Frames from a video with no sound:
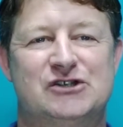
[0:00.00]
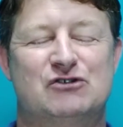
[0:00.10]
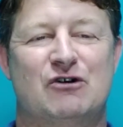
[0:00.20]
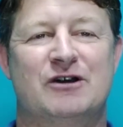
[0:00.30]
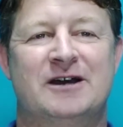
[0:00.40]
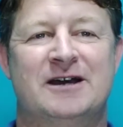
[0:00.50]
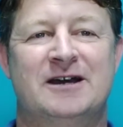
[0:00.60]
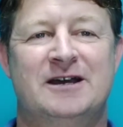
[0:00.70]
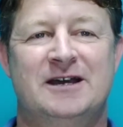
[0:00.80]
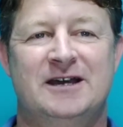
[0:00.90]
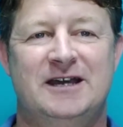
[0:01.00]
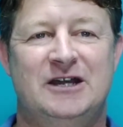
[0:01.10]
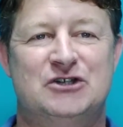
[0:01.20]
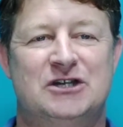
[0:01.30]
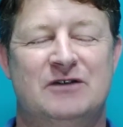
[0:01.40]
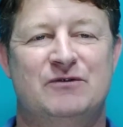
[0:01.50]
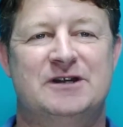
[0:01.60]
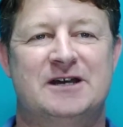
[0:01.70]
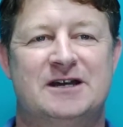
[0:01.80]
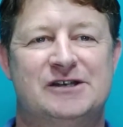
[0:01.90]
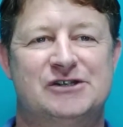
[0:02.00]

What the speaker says: stronger each and every day.